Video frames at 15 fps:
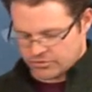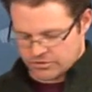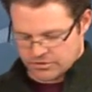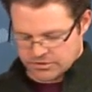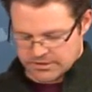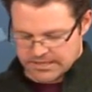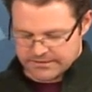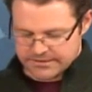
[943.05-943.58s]

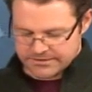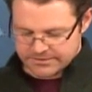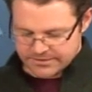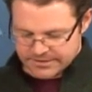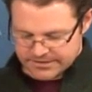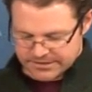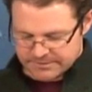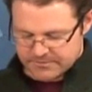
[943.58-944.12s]
Okay, let's look
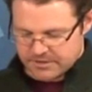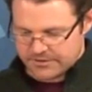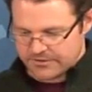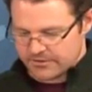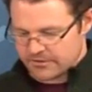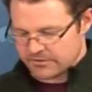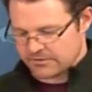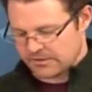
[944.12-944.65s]
at some
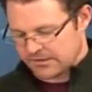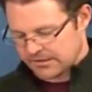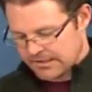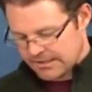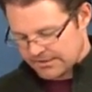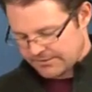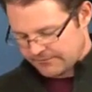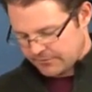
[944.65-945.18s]
other
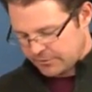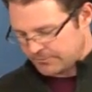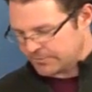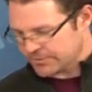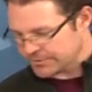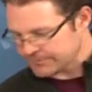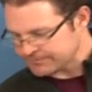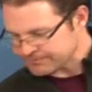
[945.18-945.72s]
kinds of loops.